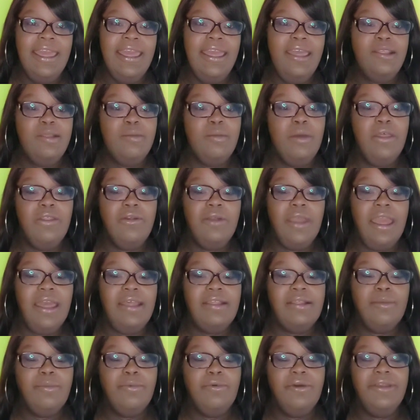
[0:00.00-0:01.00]
and his mother
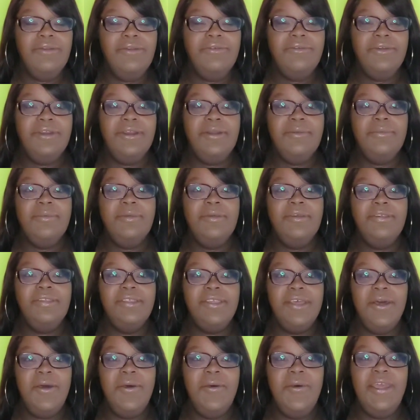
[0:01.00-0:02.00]
has a boyfriend.
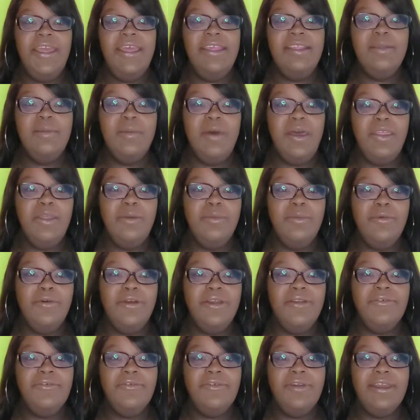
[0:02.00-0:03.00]
So his mother
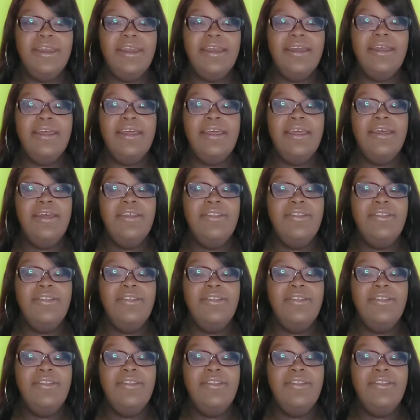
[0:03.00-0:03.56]
boyfriend